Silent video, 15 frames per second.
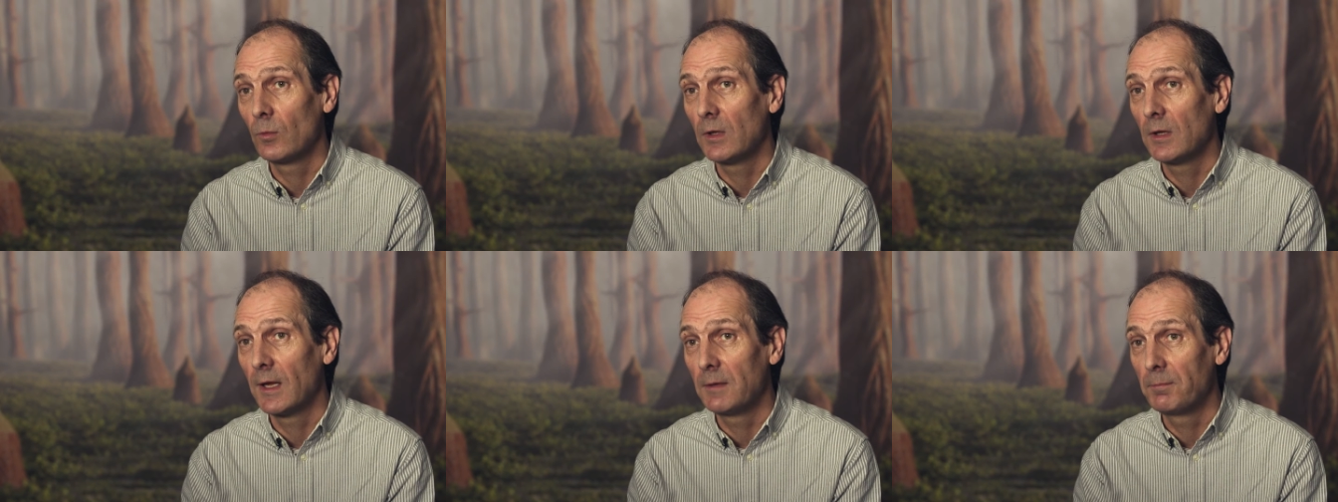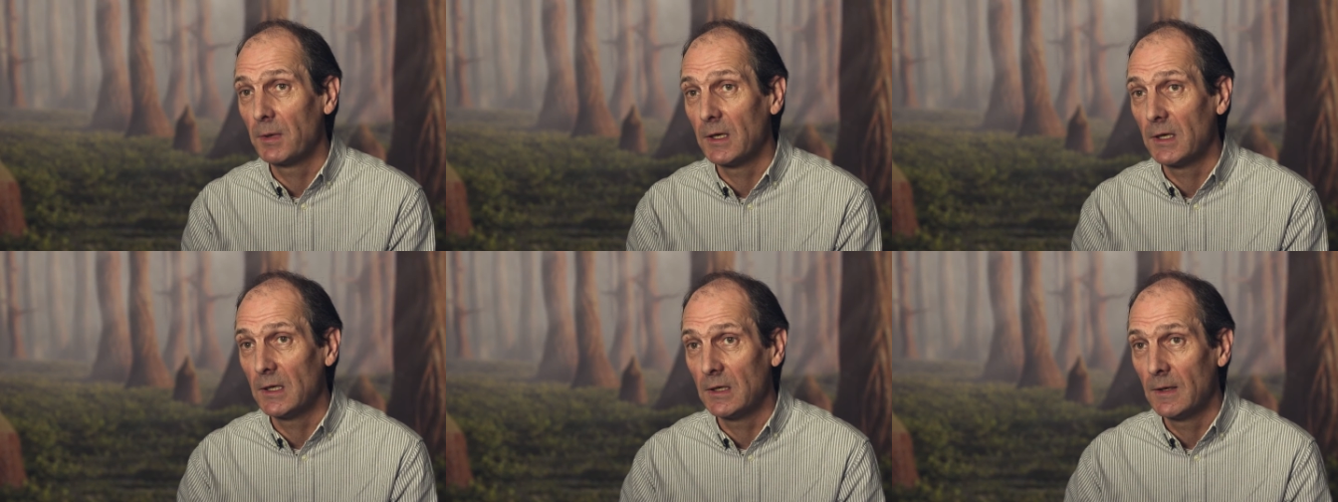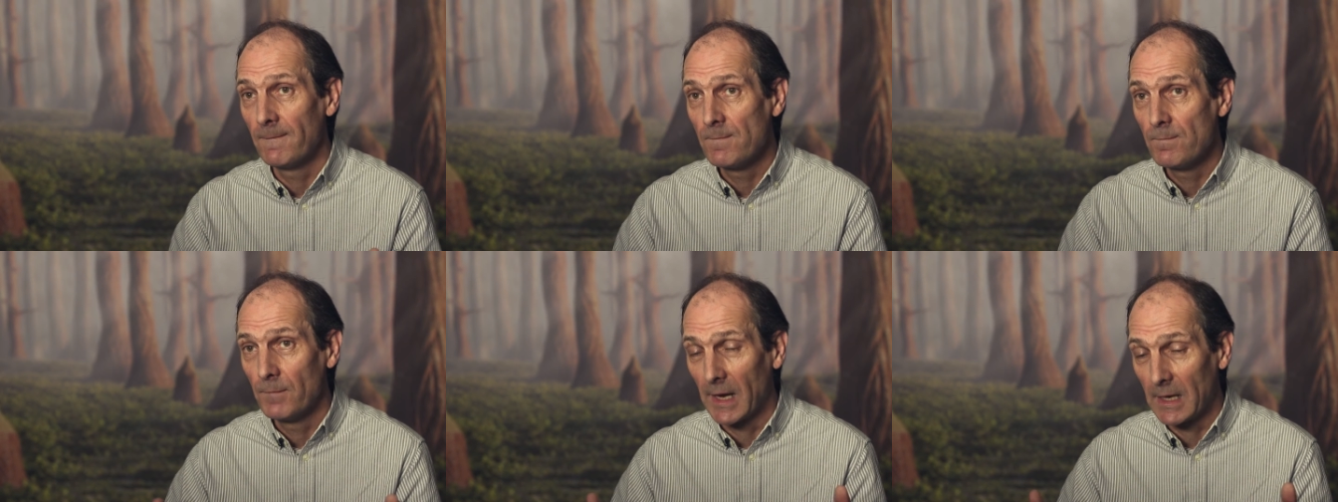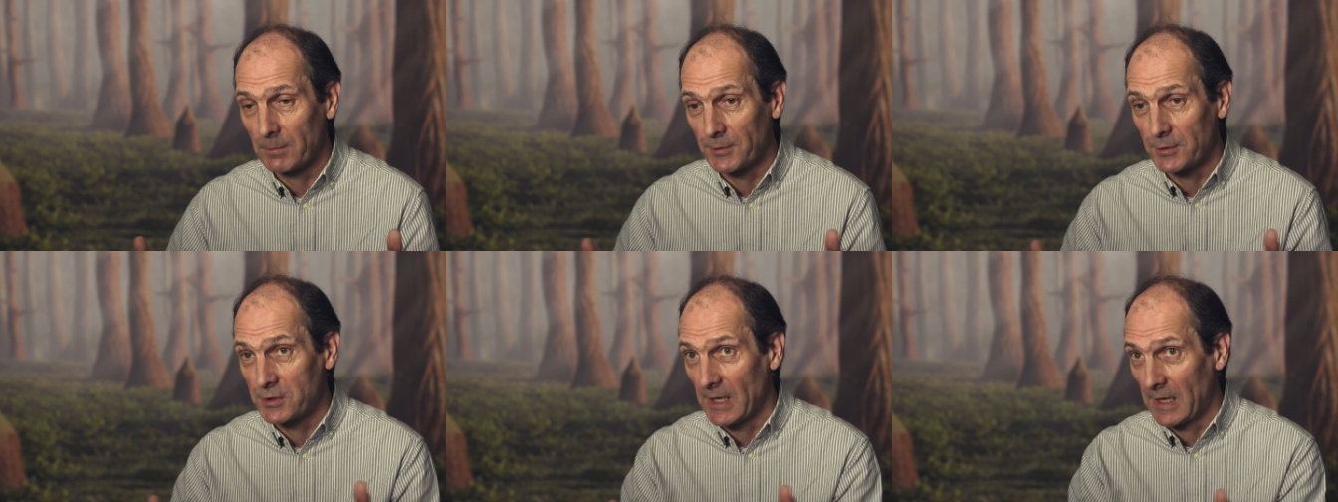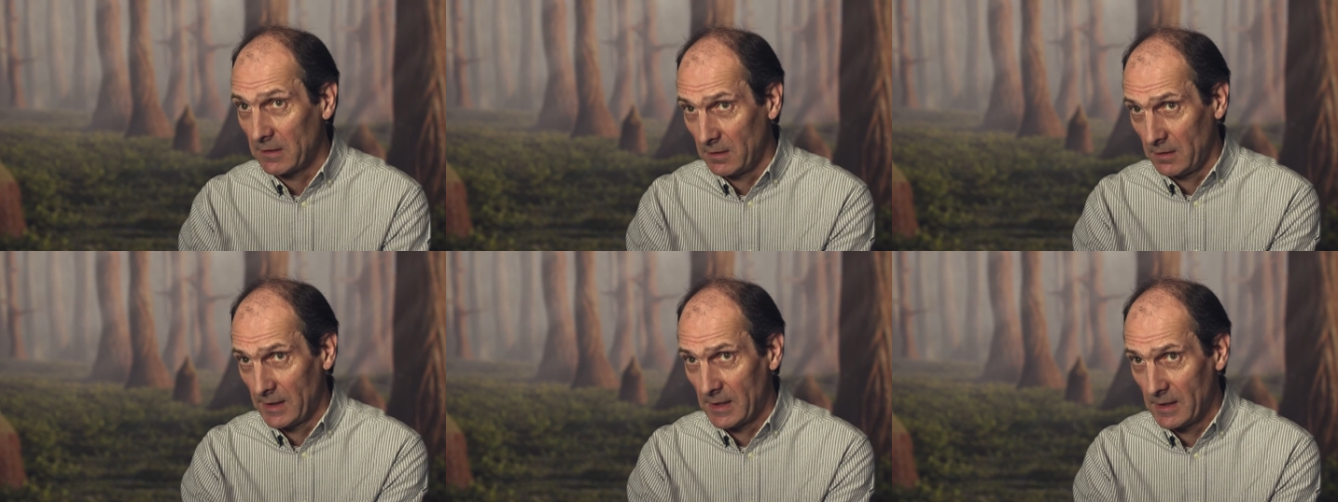Will they be able to
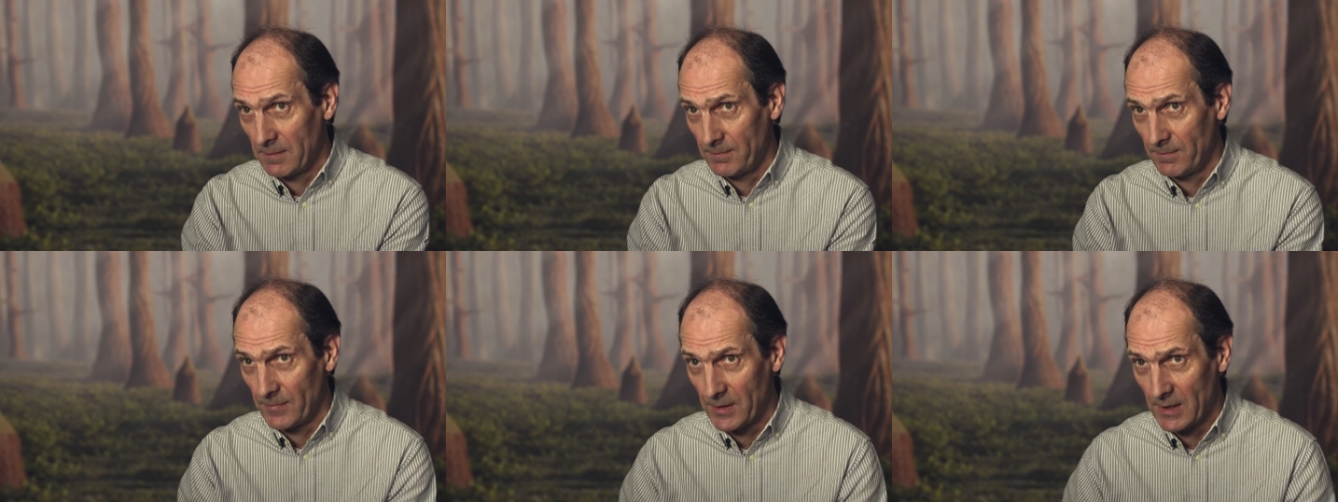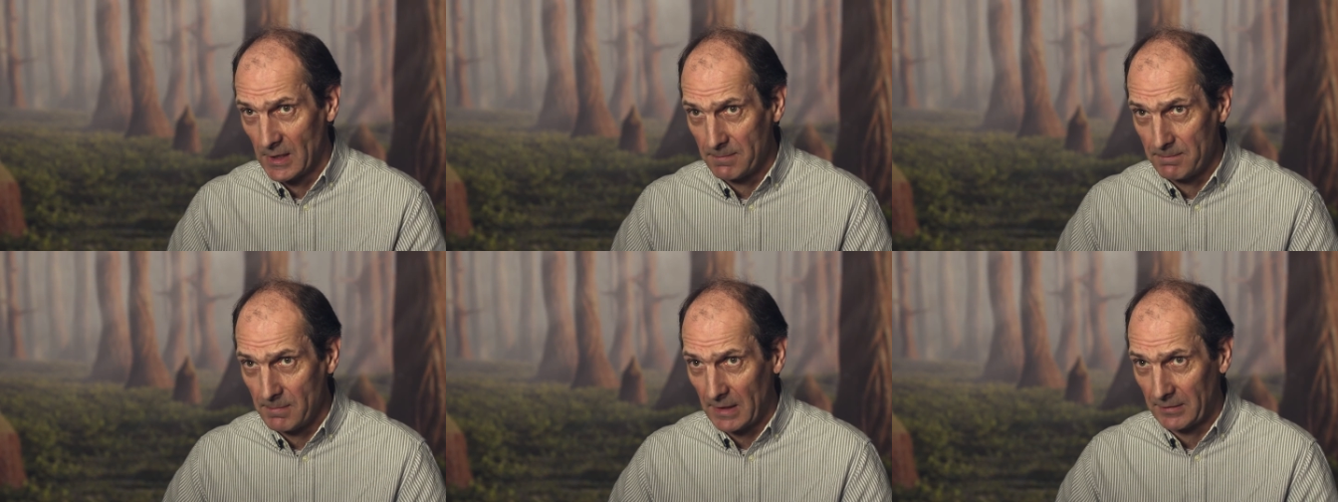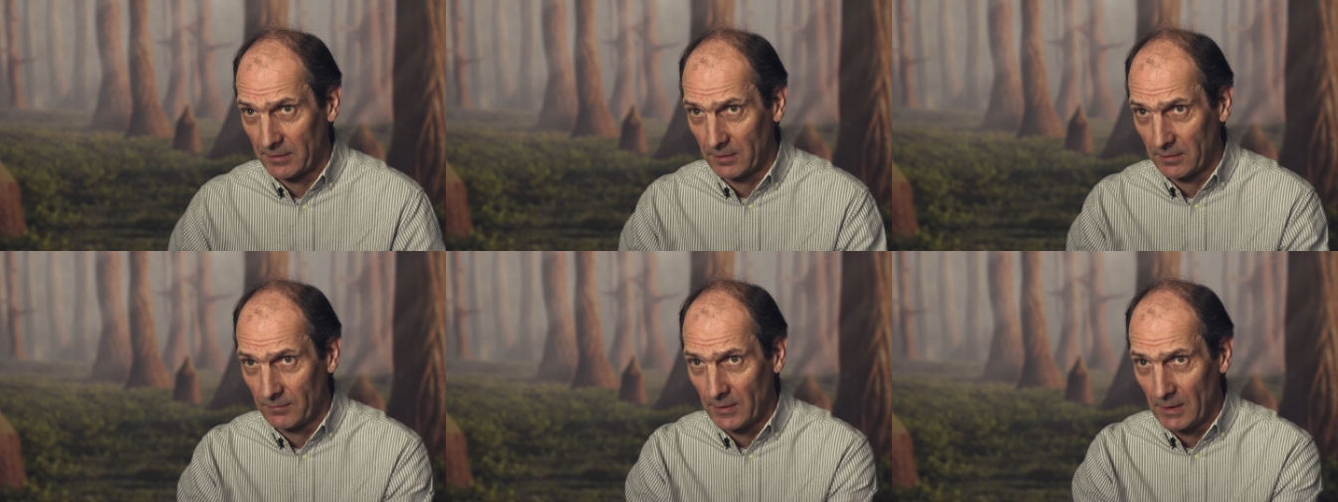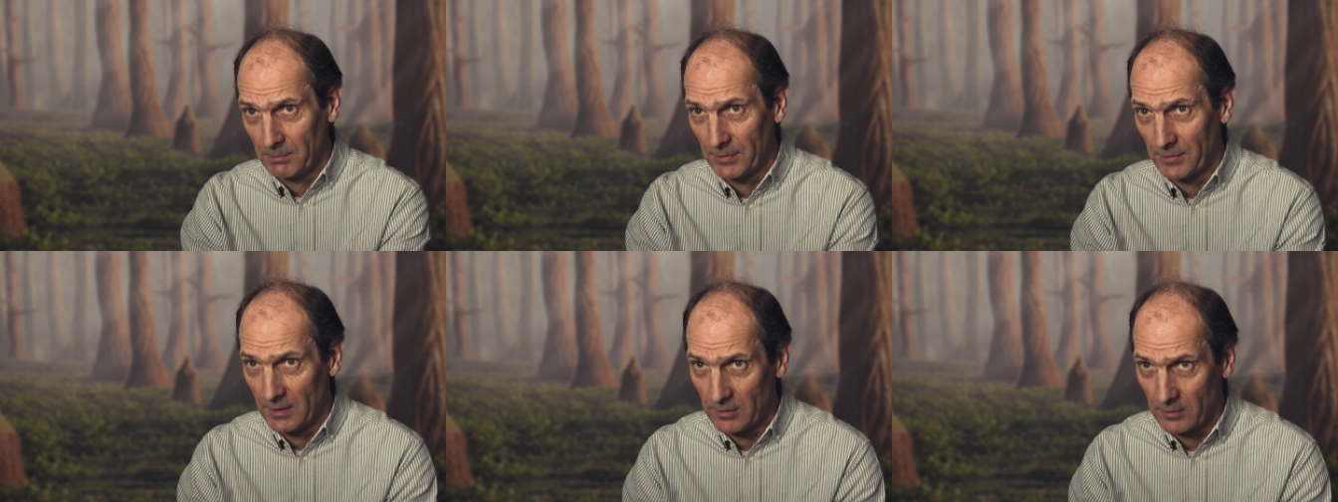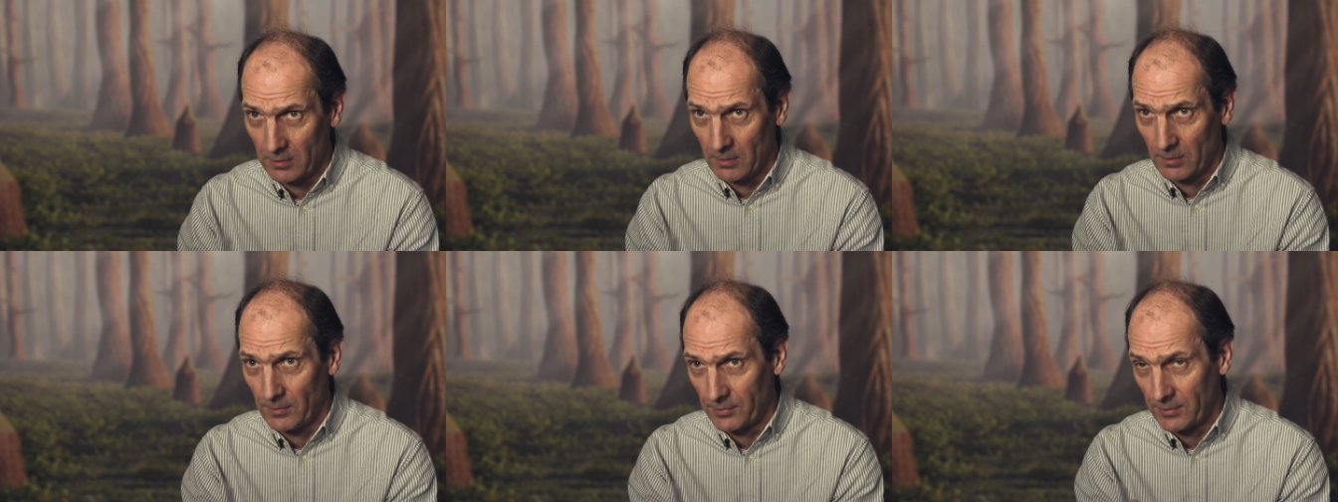channel the masses of numbers
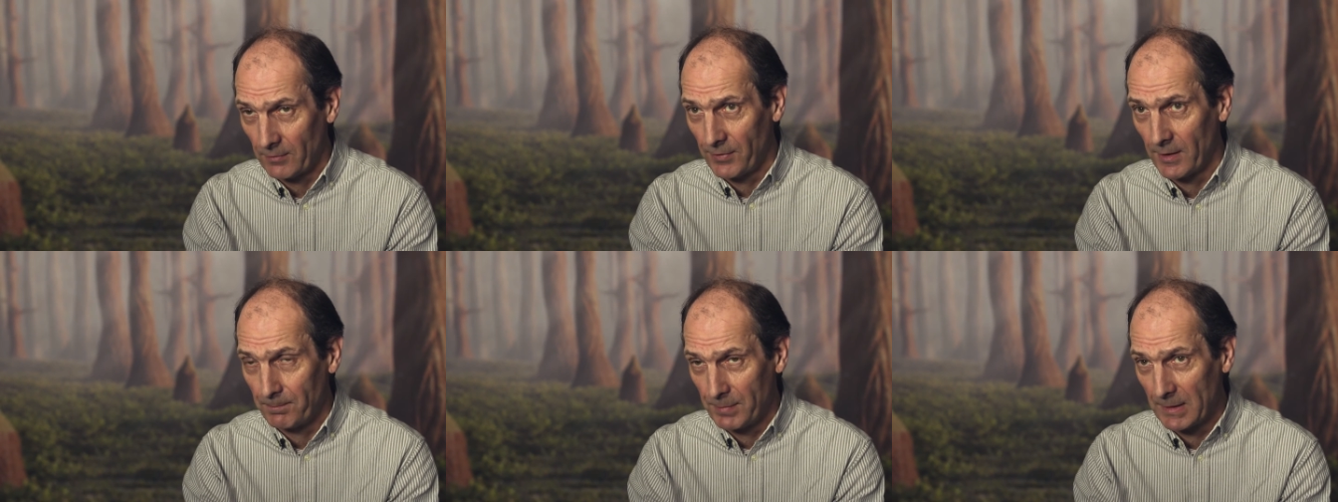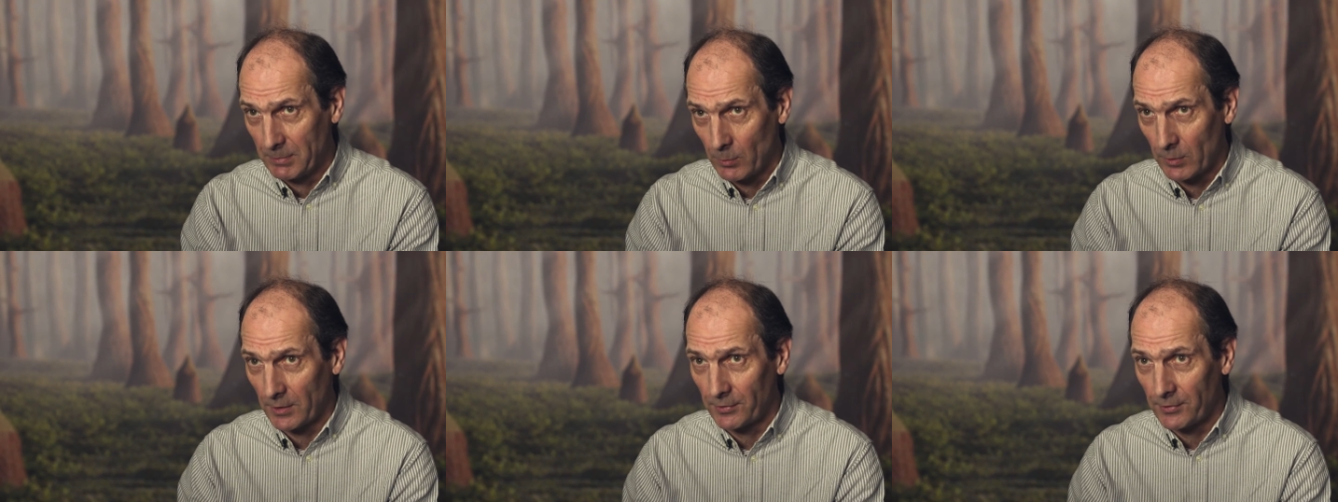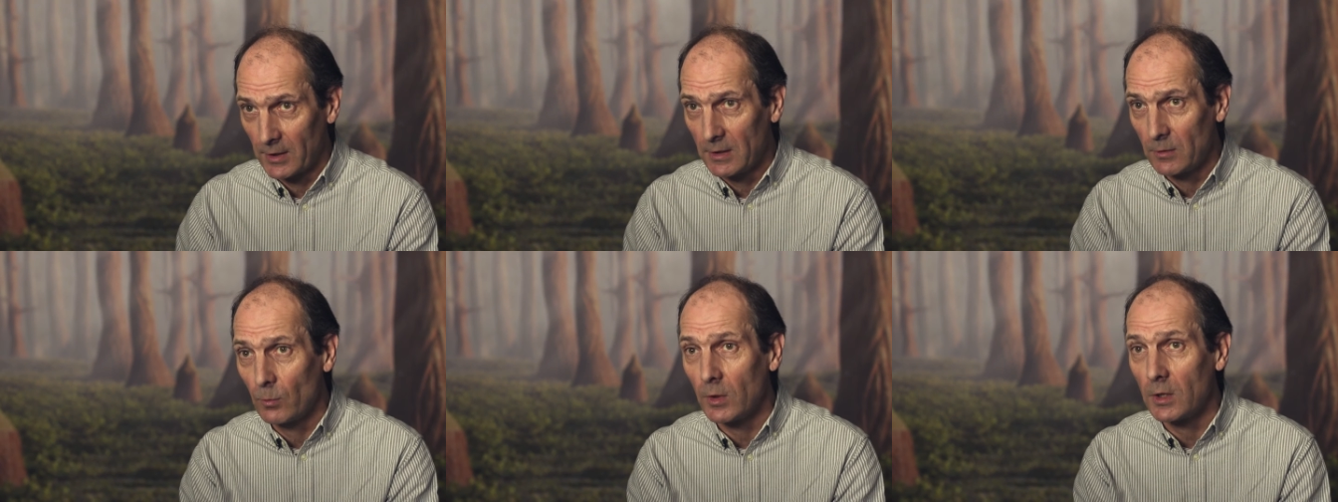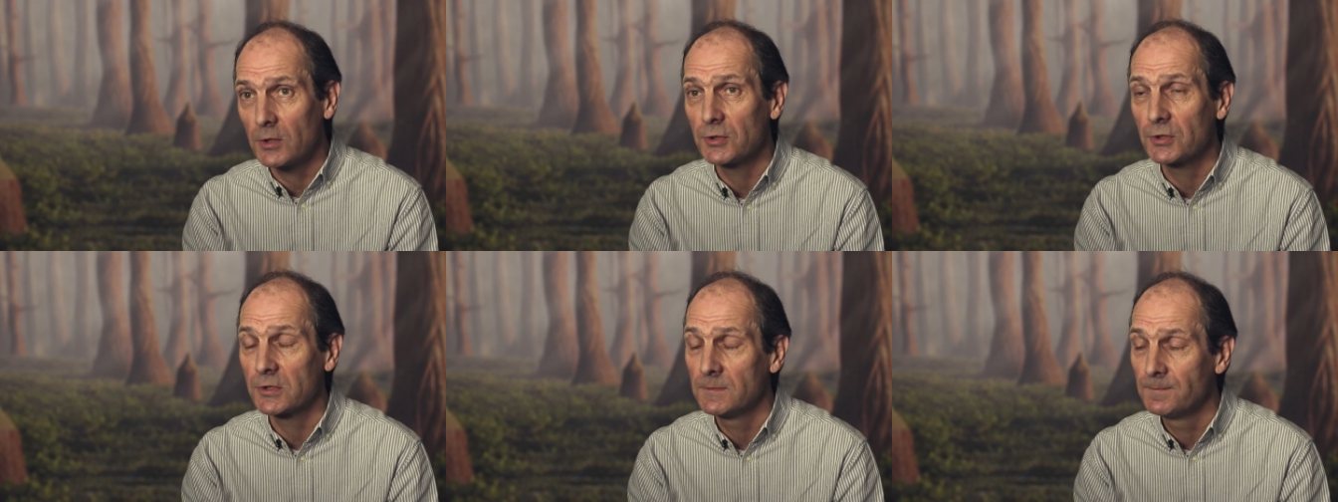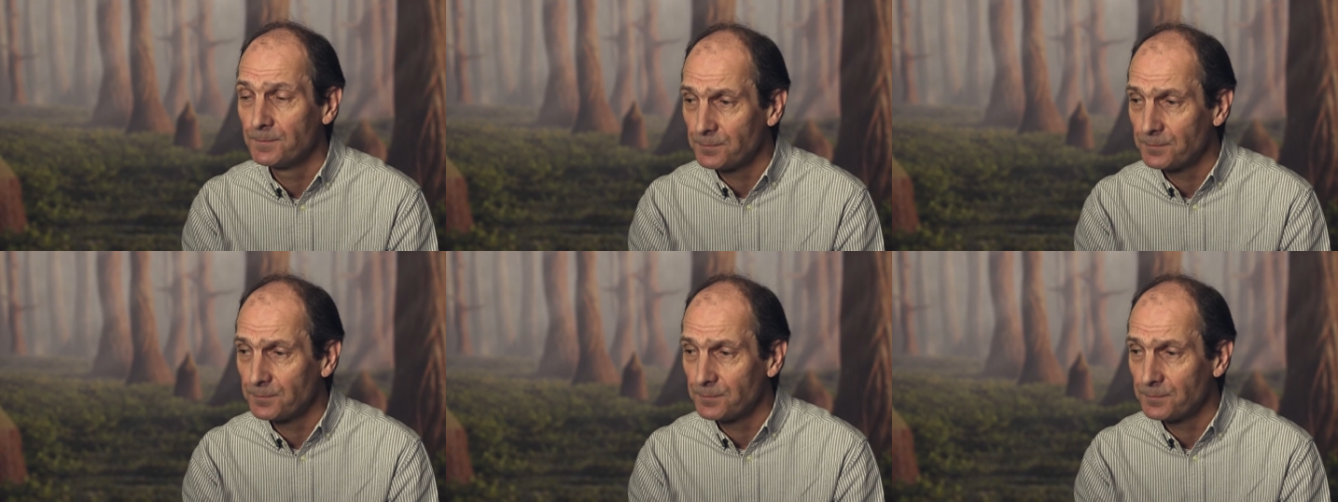into the stuff that people want to see and watch?